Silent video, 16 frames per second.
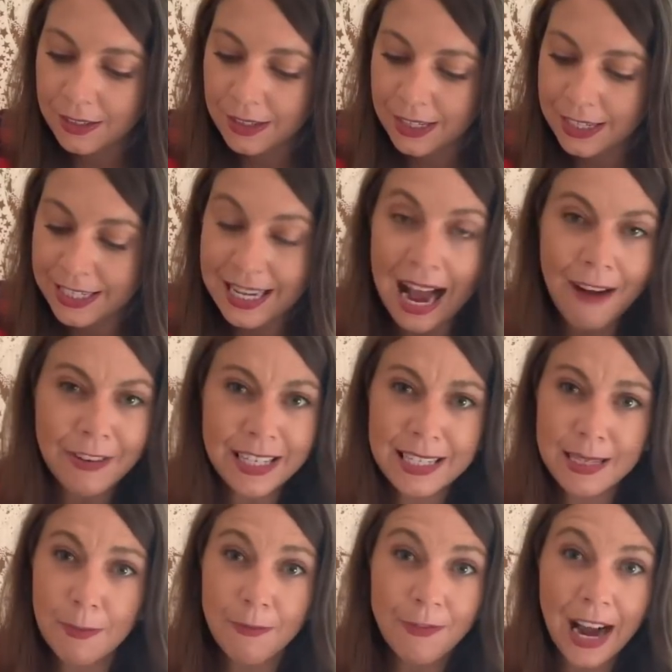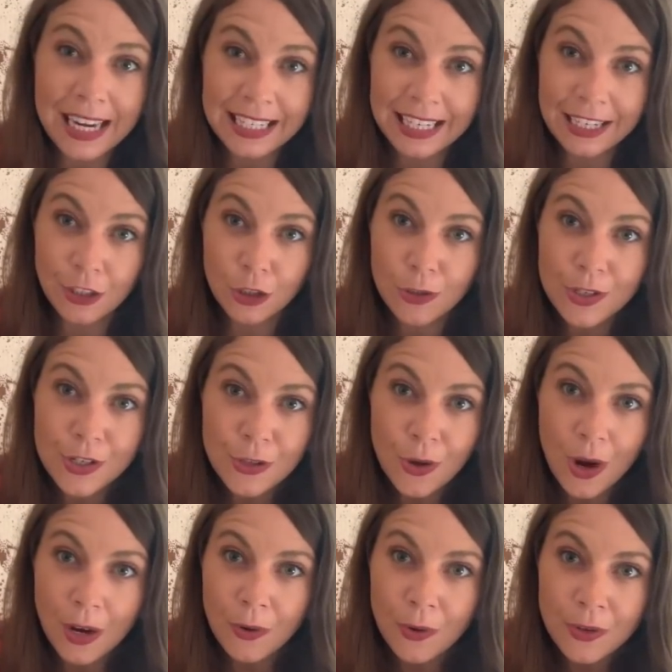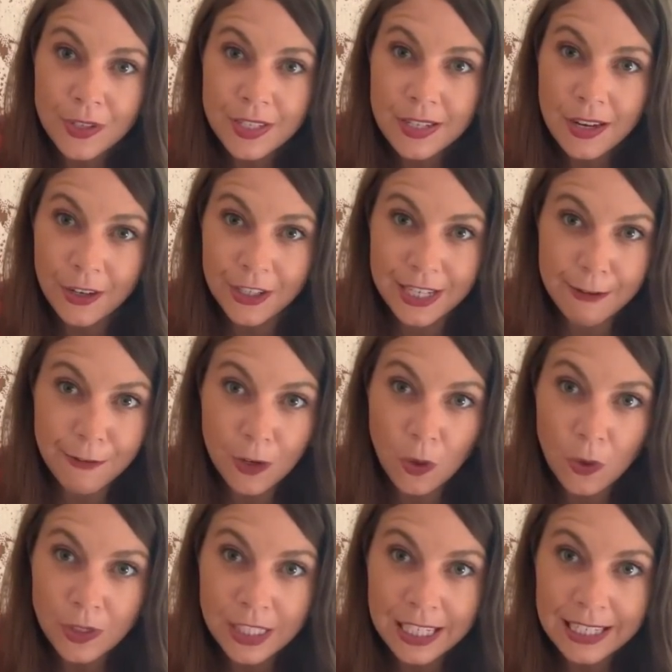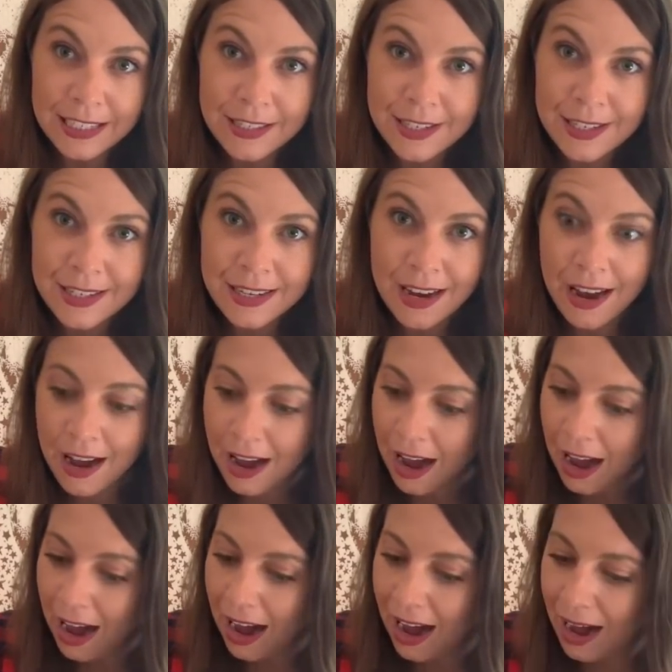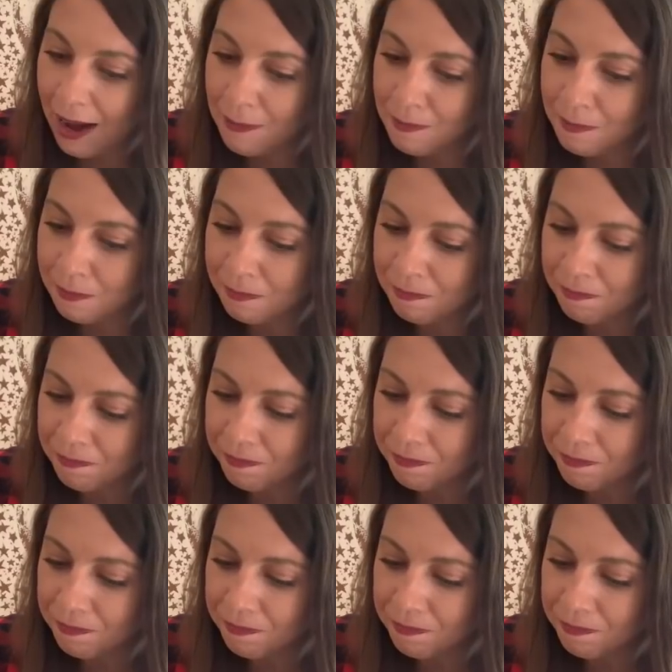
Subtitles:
is having some financial struggles or difficulties. So